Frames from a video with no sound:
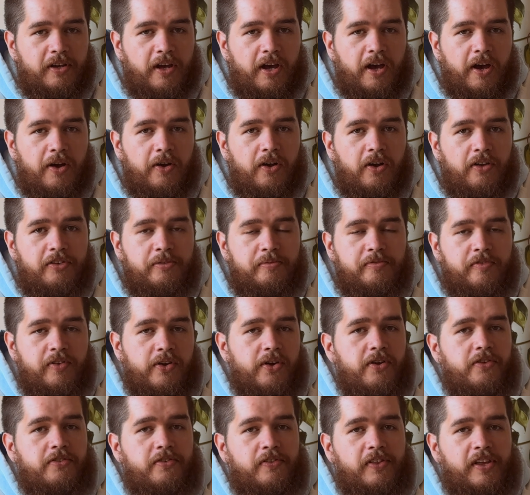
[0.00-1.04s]
I got some
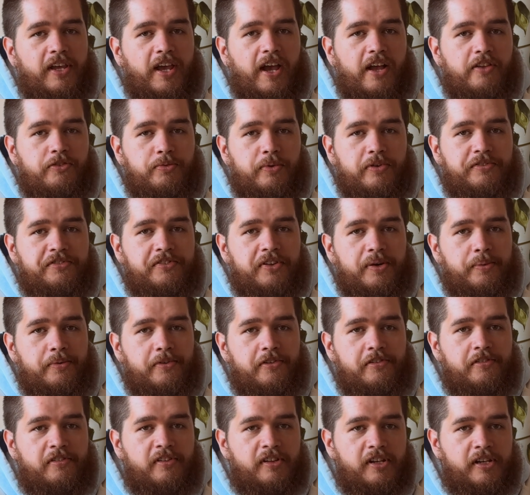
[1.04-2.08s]
photos of the cats whilst they were
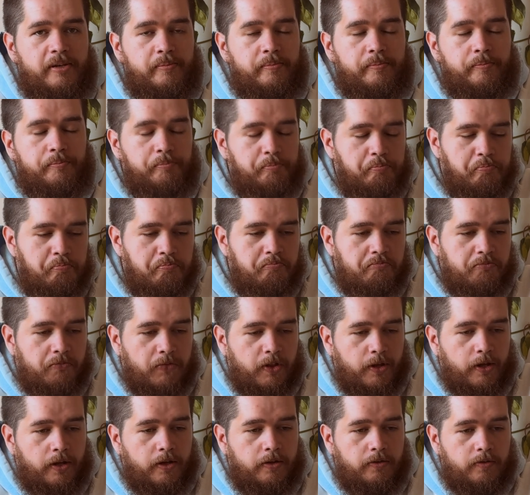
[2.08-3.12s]
asleep.
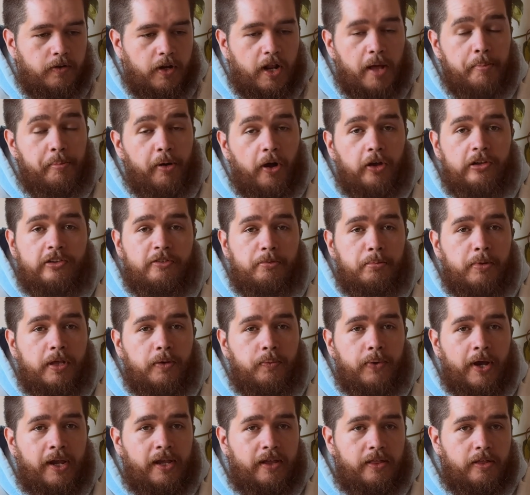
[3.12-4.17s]
Did I possibly
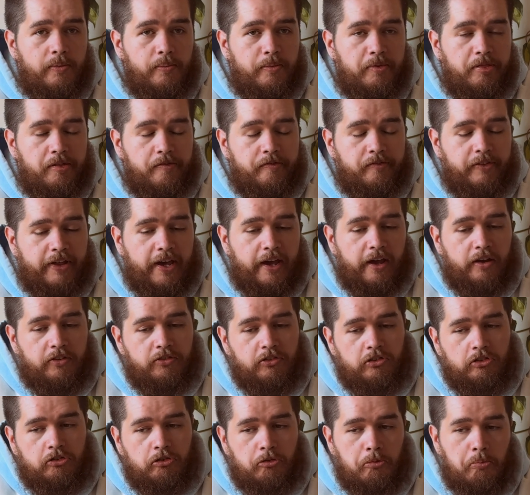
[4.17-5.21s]
wake them with the flash?